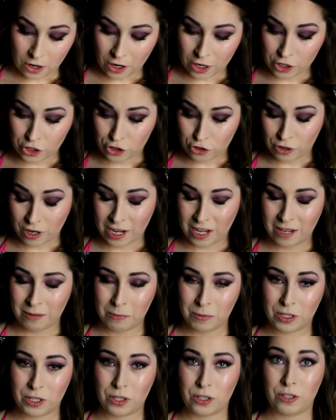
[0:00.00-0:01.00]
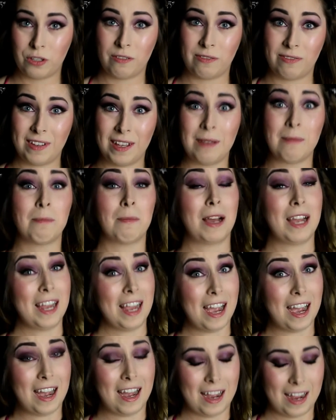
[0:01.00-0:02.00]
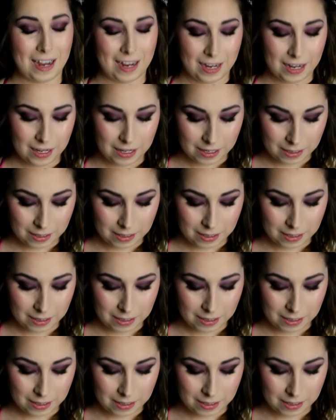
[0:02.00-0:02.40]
are trimmed to fit my eye.